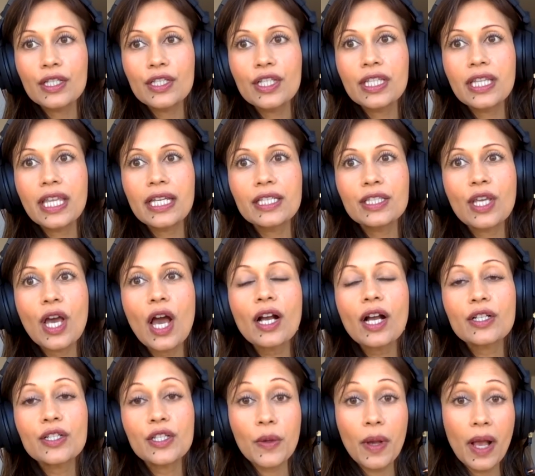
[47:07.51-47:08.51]
to then
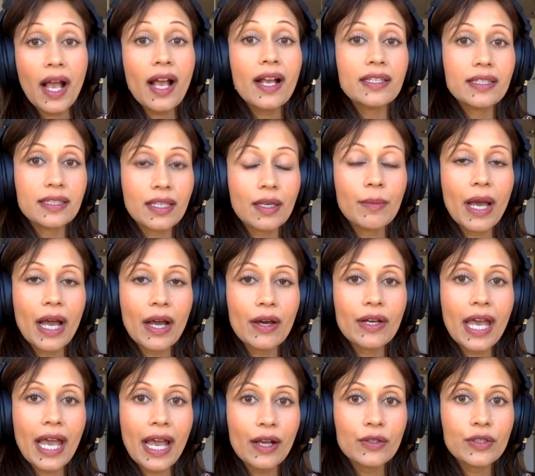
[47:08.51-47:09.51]
talk to us
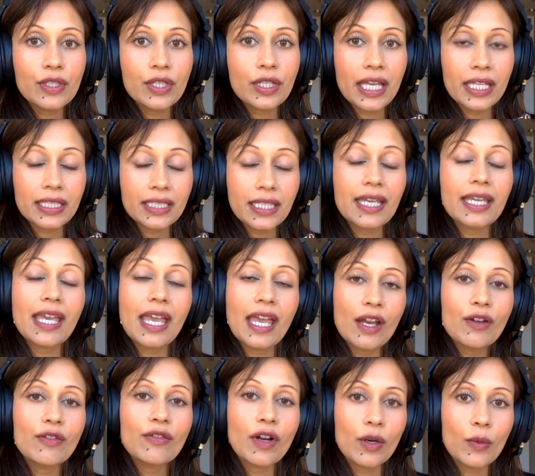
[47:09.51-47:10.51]
about how to take
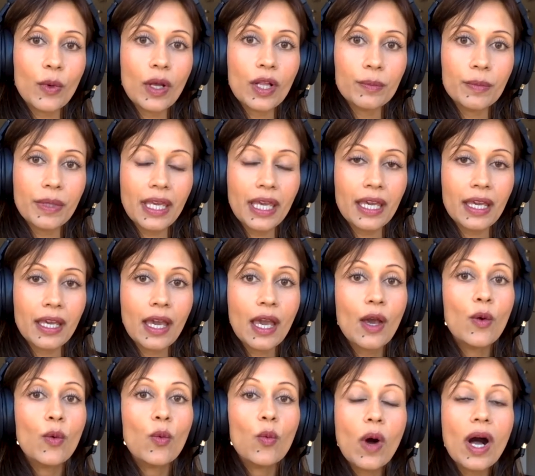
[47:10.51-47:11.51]
care of our well-being
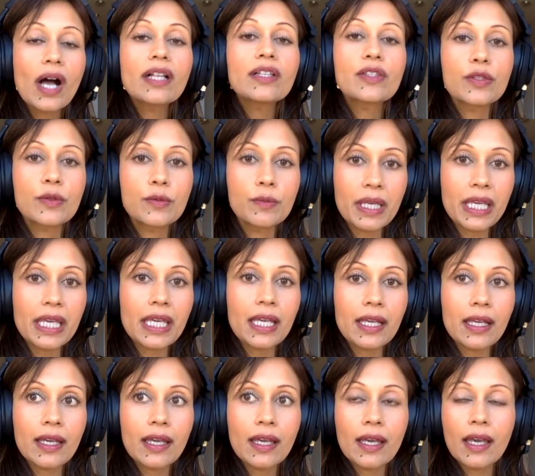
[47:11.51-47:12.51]
whilst
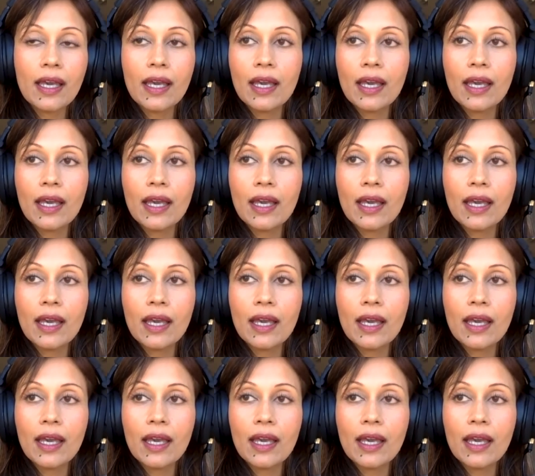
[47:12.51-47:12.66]
being,